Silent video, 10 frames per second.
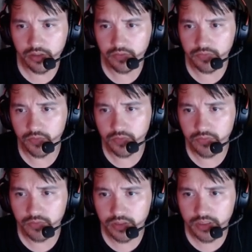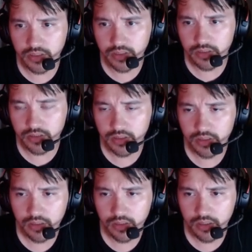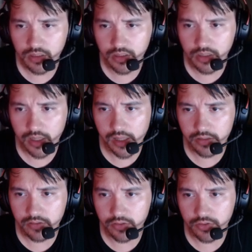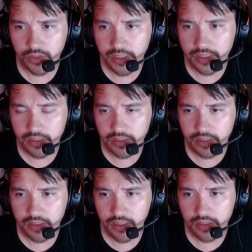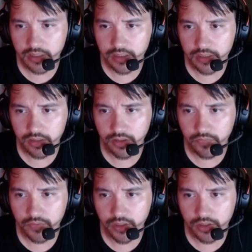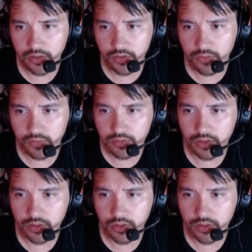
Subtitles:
If you've never seen this, I'll include a link at the end of the video.